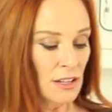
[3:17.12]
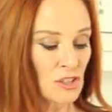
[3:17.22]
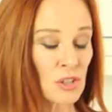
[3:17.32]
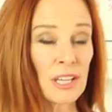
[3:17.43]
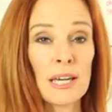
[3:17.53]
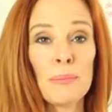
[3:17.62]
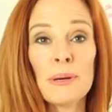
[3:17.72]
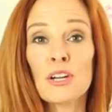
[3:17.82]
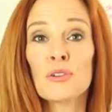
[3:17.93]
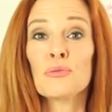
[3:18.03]
to keep
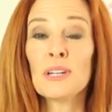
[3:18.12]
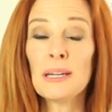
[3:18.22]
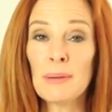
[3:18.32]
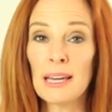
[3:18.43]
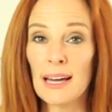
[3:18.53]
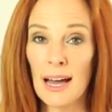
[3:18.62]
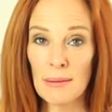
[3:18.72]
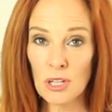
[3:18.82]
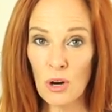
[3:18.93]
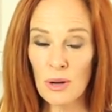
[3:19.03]
it creamy,
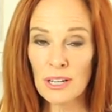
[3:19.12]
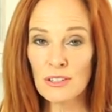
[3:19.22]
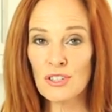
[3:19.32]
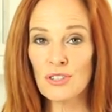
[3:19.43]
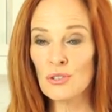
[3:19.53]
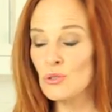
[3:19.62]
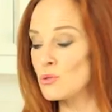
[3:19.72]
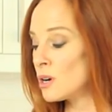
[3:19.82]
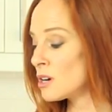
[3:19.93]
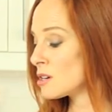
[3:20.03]
I'm going
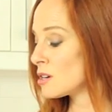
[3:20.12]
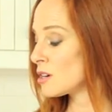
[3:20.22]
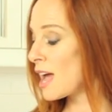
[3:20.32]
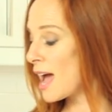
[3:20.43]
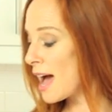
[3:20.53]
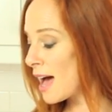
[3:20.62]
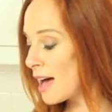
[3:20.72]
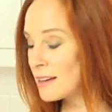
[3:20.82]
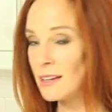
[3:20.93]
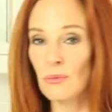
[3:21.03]
to
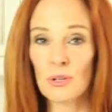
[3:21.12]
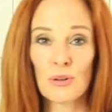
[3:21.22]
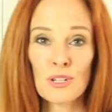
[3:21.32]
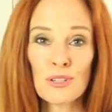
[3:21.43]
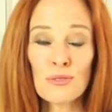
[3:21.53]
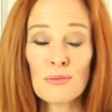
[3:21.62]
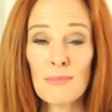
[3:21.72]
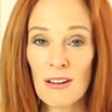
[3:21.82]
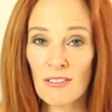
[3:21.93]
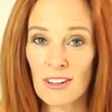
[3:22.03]
add, we don't want to use
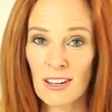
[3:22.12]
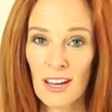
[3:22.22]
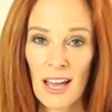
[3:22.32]
milk,